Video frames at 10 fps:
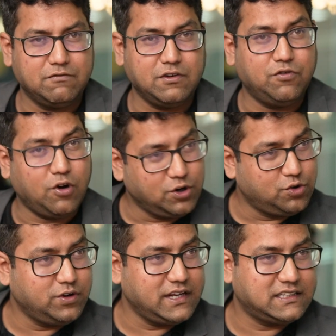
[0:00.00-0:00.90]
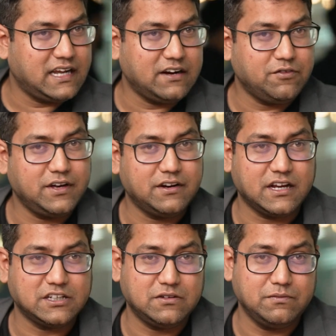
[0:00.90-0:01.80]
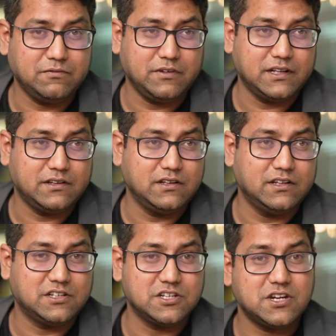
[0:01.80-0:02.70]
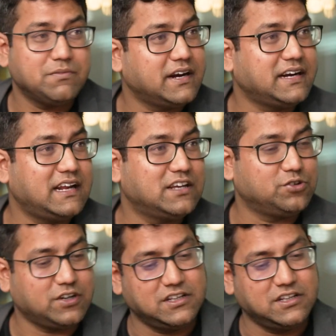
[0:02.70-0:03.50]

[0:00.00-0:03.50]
We want to reach that where the system can tell us, okay,